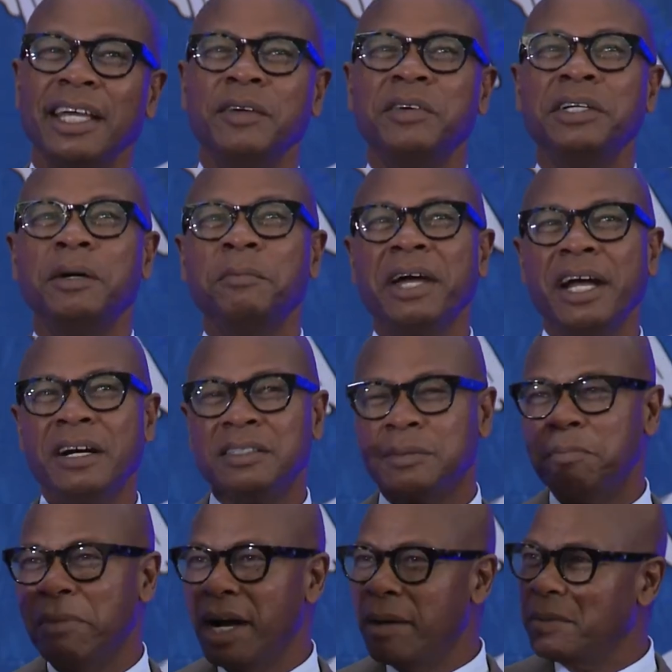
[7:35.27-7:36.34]
Even the mayor's
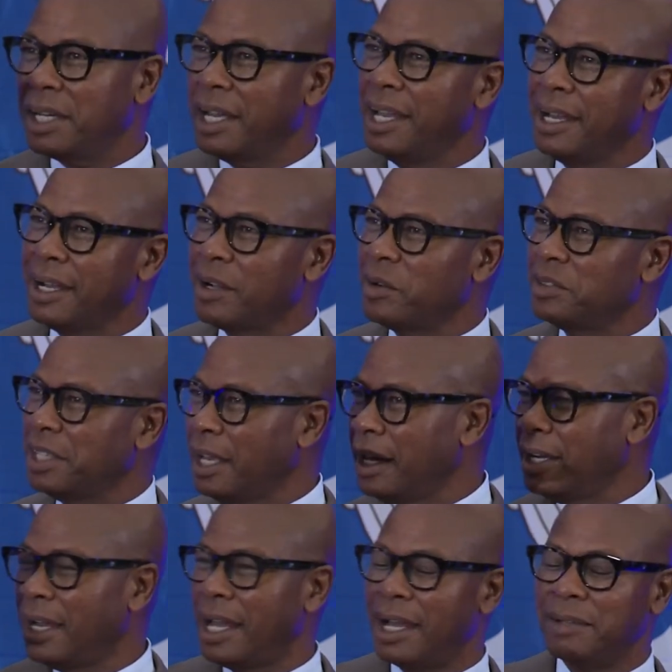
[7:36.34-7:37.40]
mama, head,
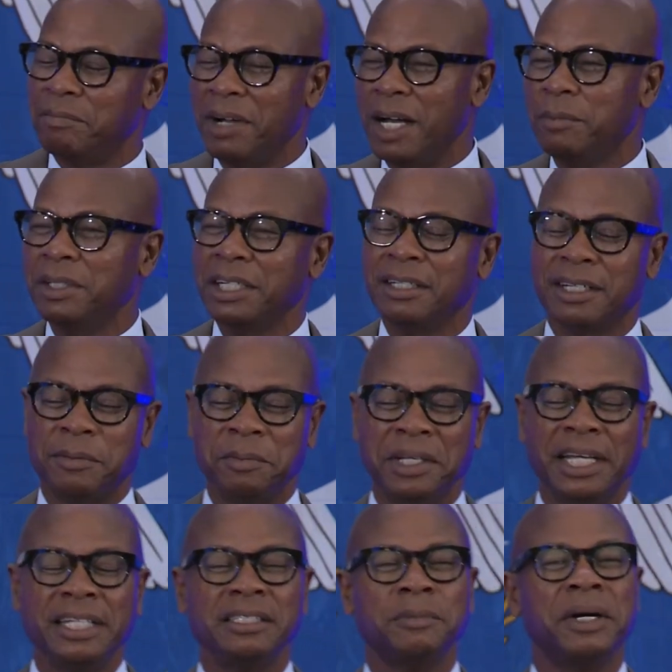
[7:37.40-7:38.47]
headline, mama
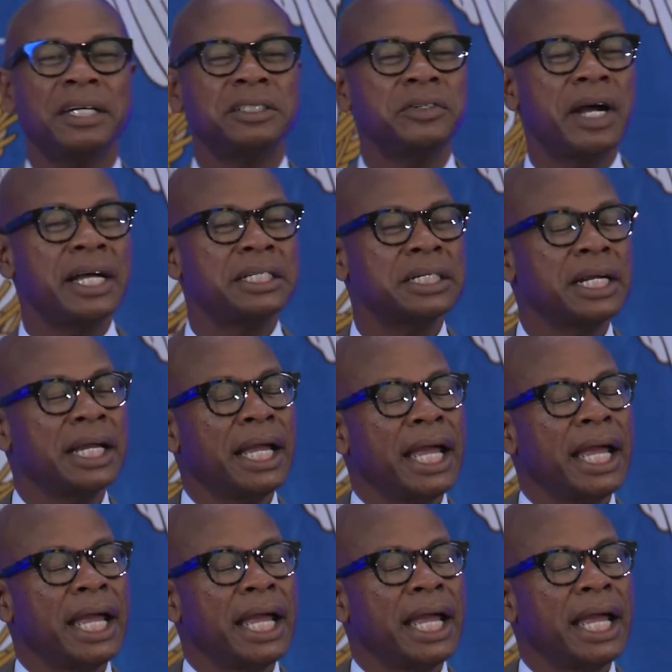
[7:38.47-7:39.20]
complains about trash.